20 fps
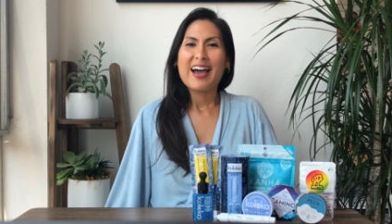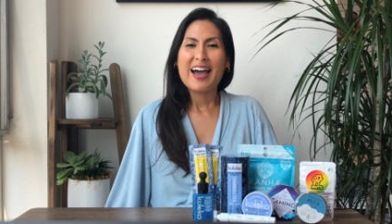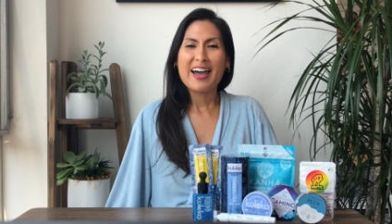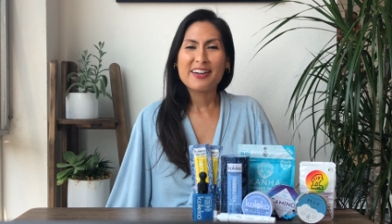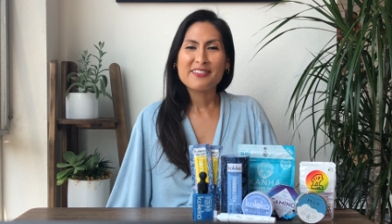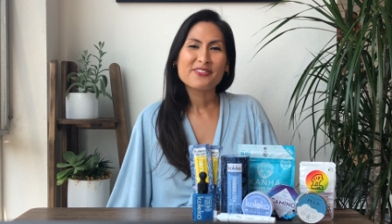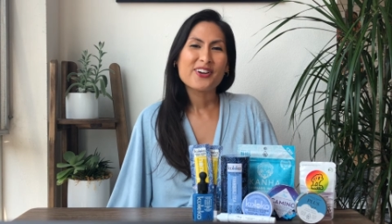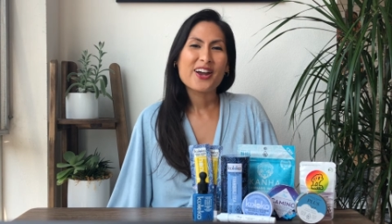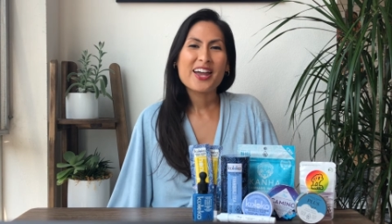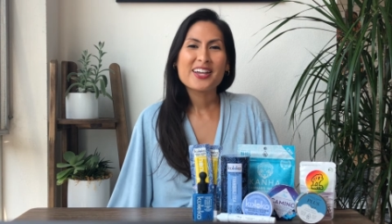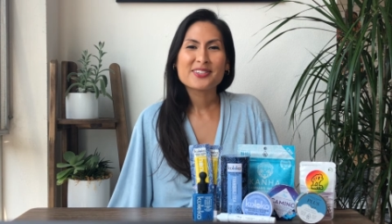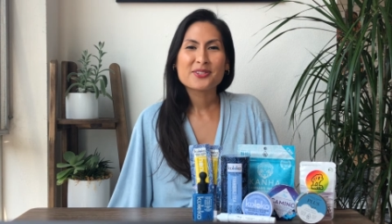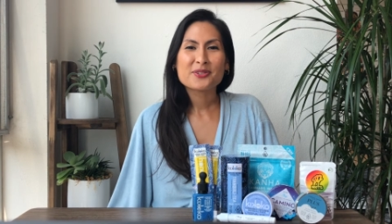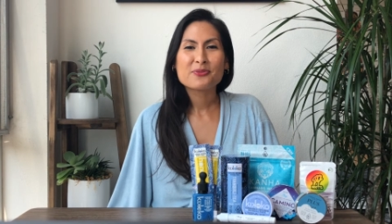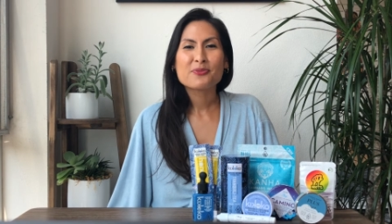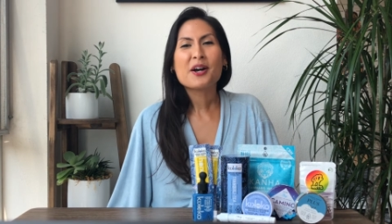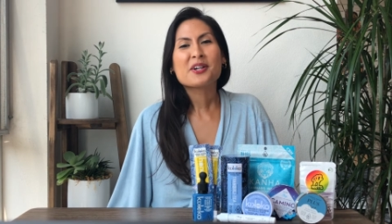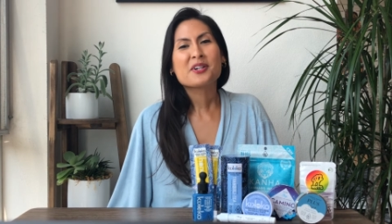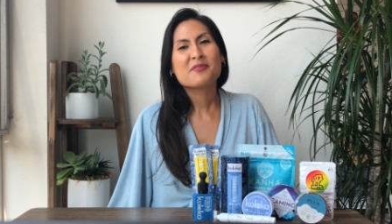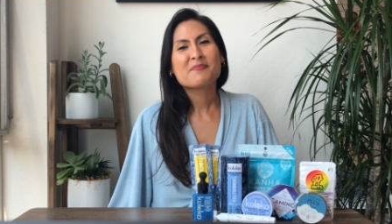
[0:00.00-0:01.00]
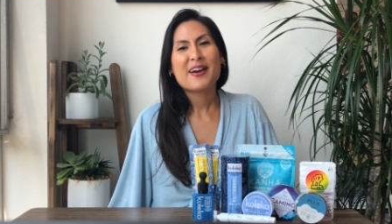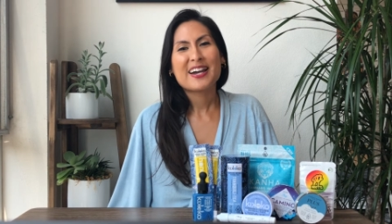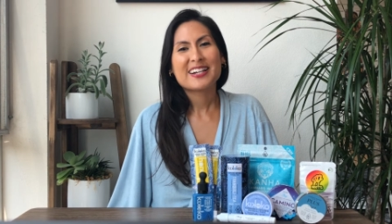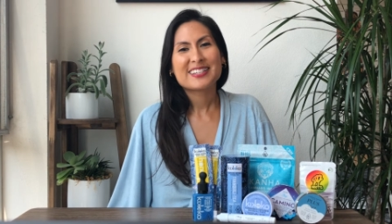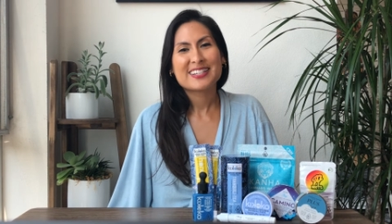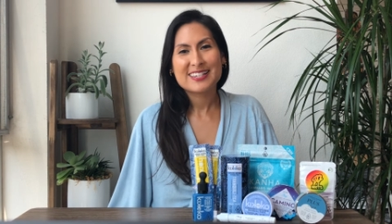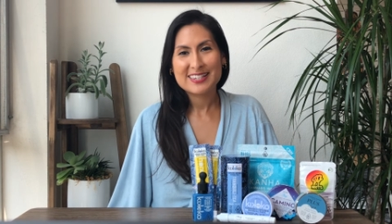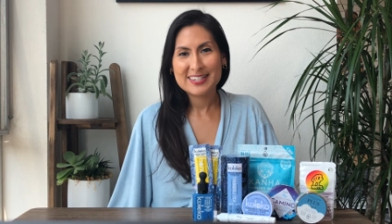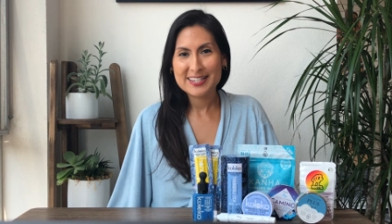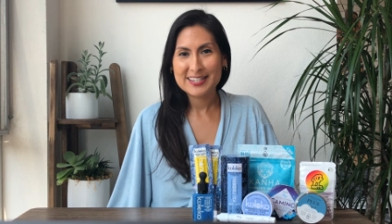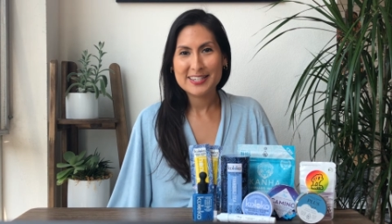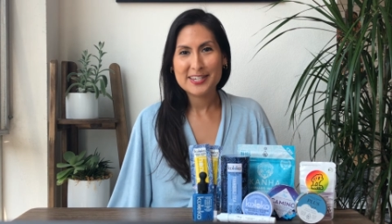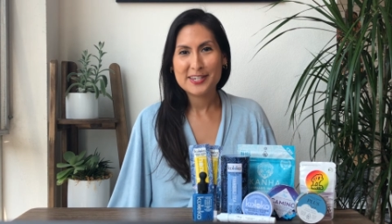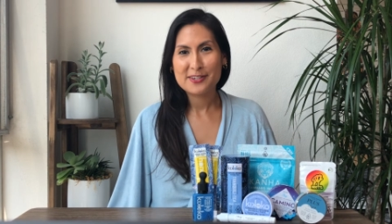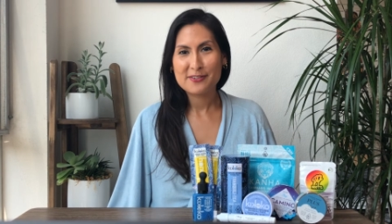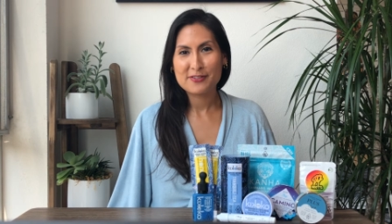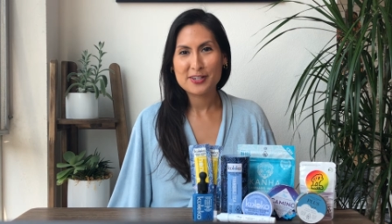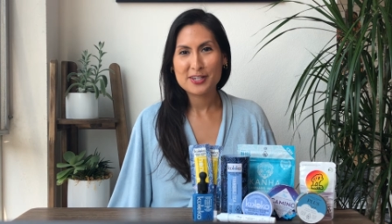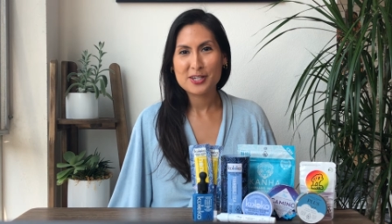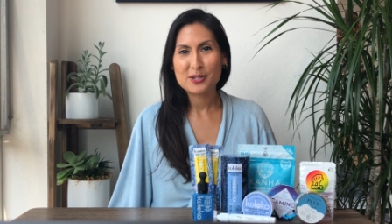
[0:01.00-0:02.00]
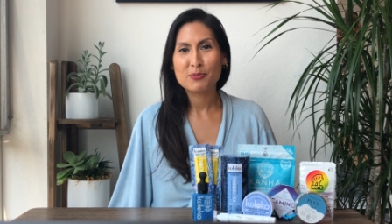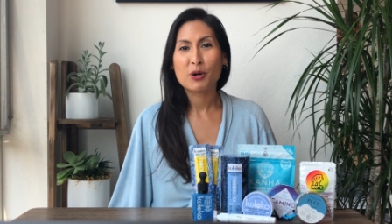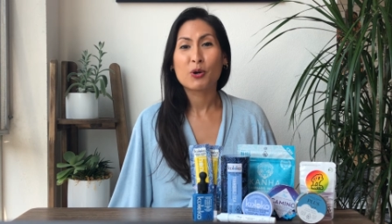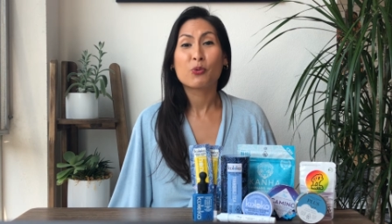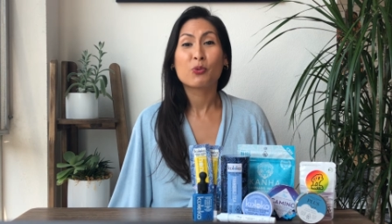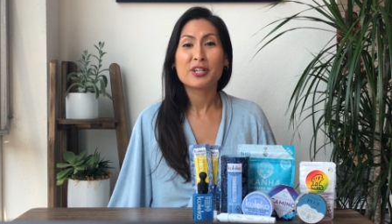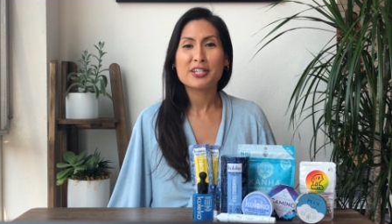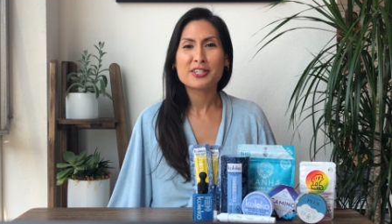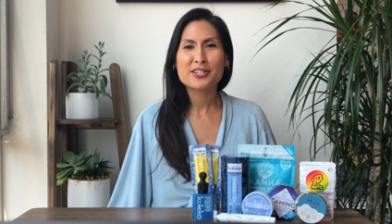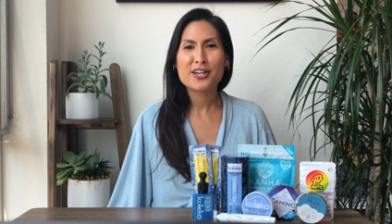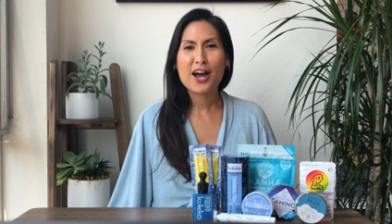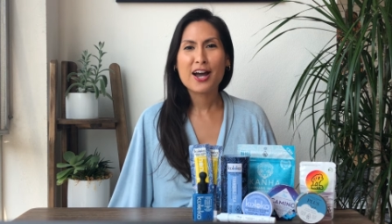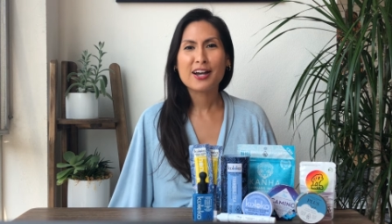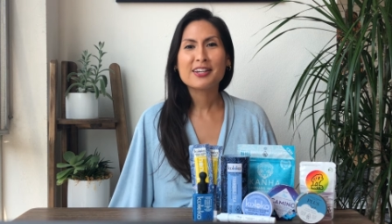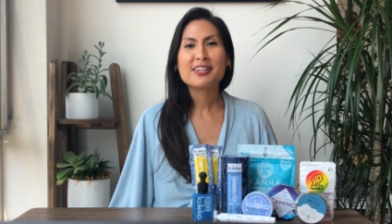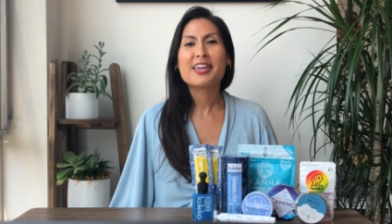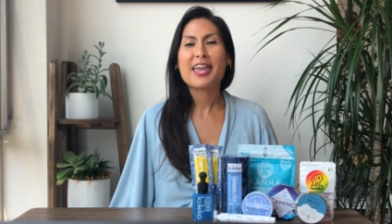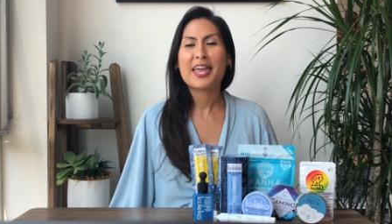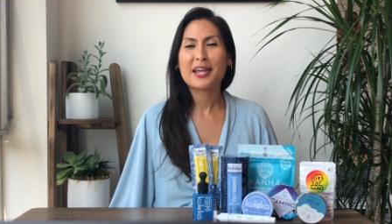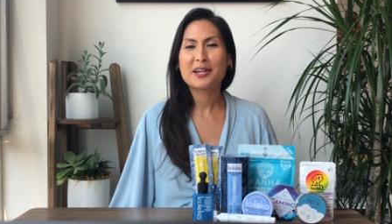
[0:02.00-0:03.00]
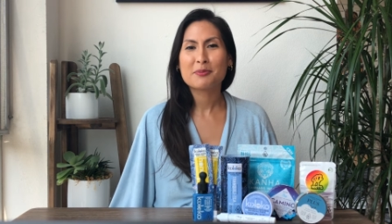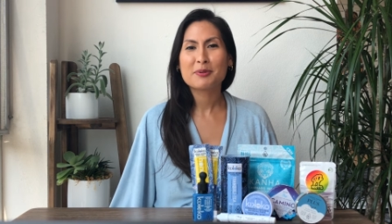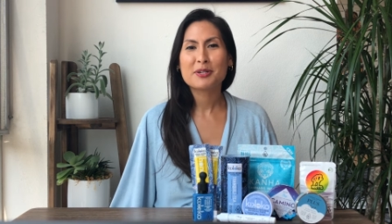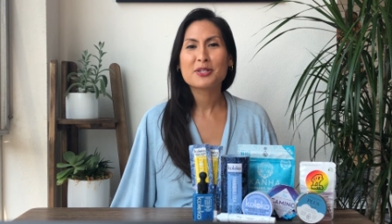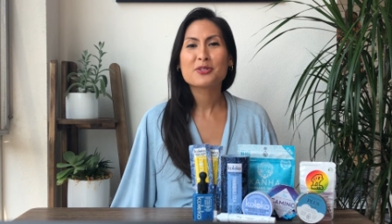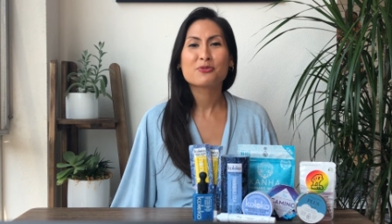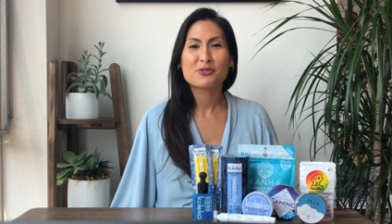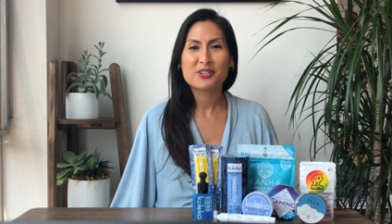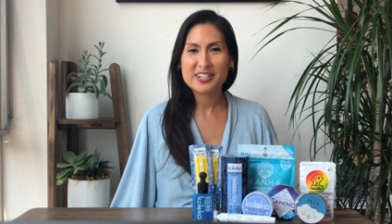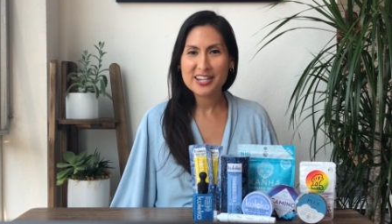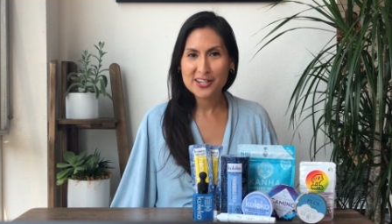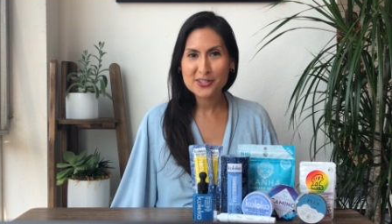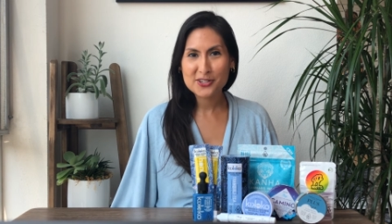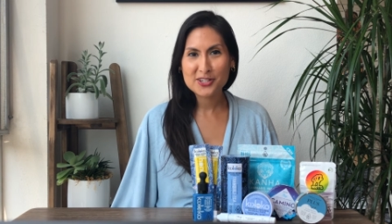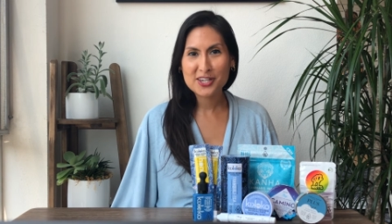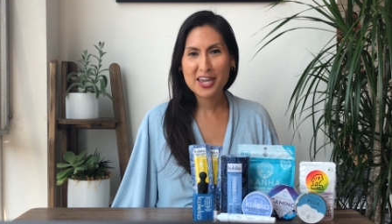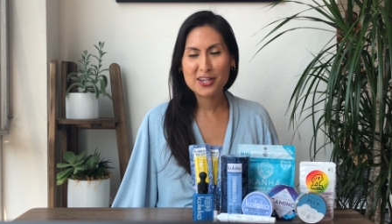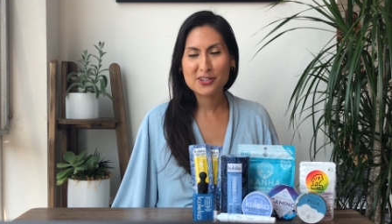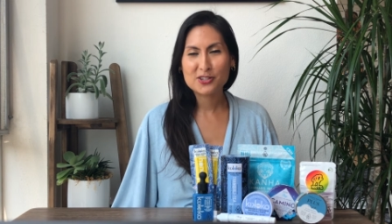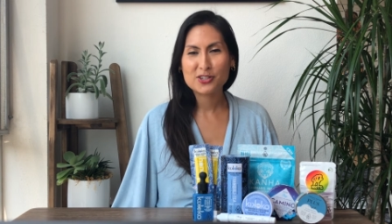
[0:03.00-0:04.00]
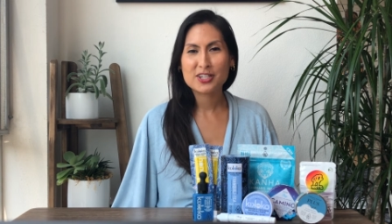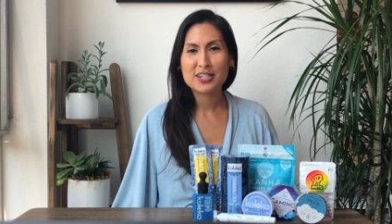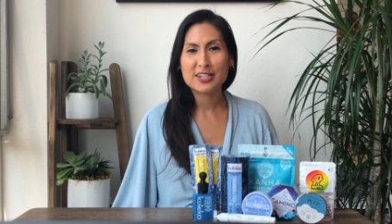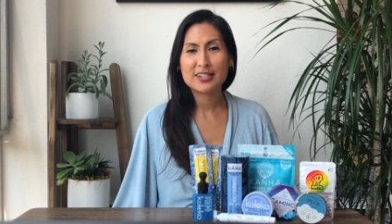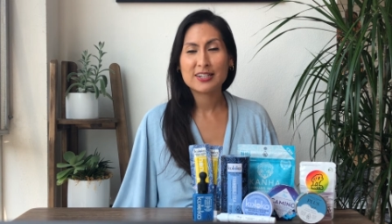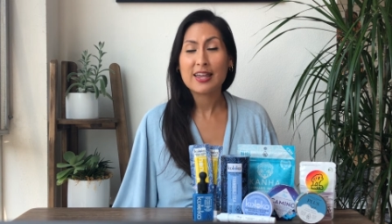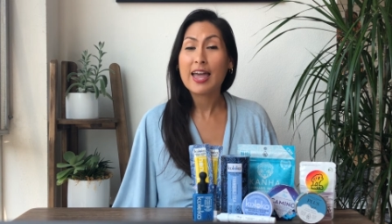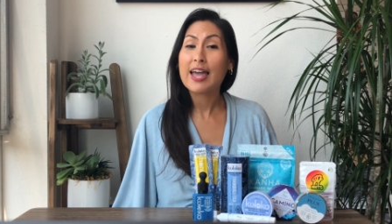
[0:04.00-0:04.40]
Hi, friends. Welcome back to Cyntivee, where we talk cannabis re education.